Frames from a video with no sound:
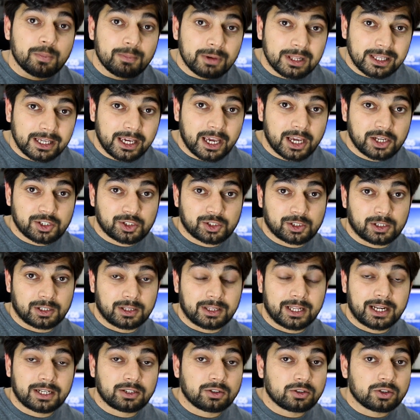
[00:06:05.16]

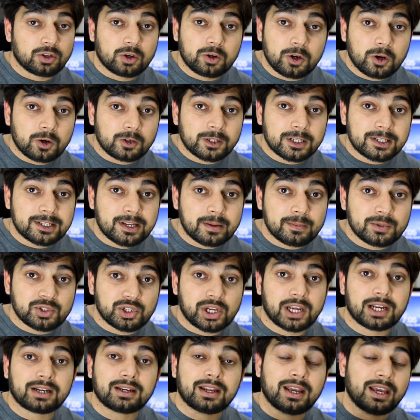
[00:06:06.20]
humiliation that you don't know the
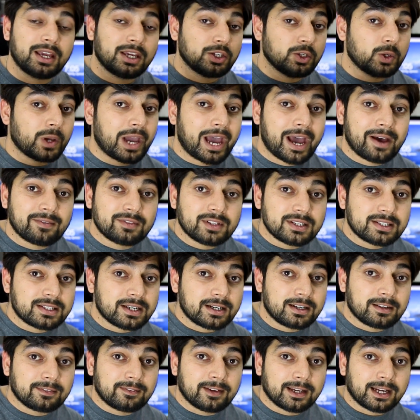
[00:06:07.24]
subject you have the
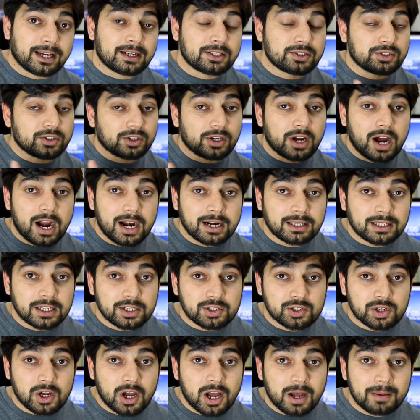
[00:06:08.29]
certificates you got the
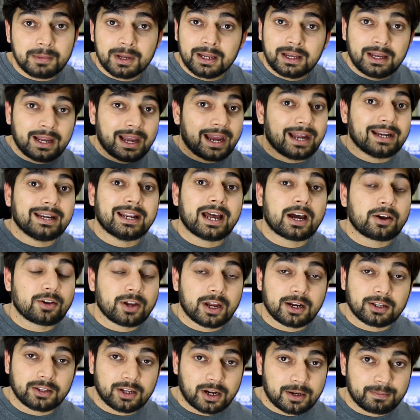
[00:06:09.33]
job and now
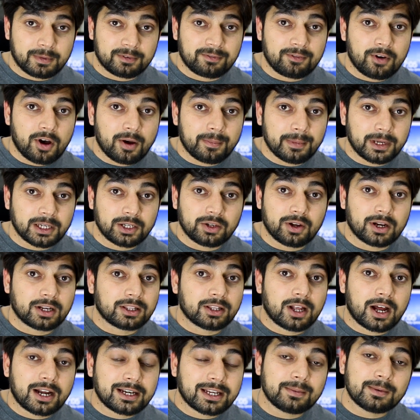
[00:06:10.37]
you are not performing you are
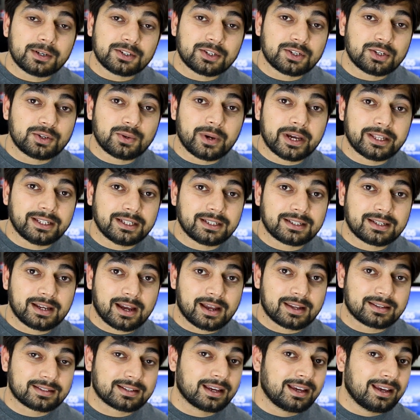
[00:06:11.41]
not able to do any
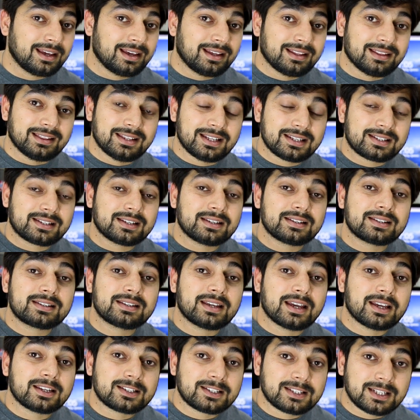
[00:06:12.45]
task this
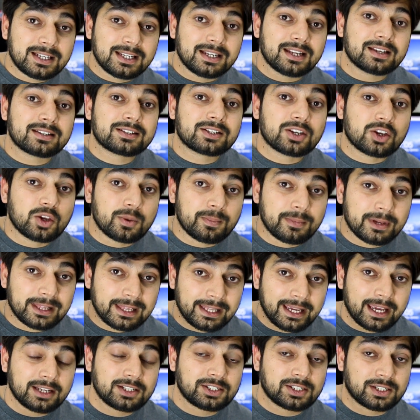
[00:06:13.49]
is a serious
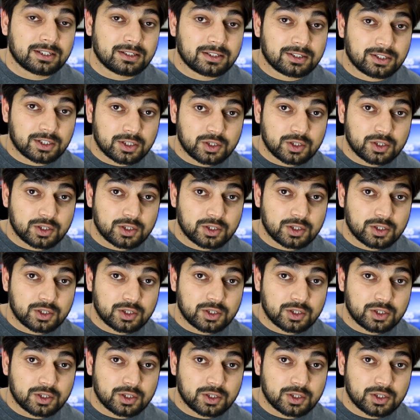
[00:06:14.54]
humiliation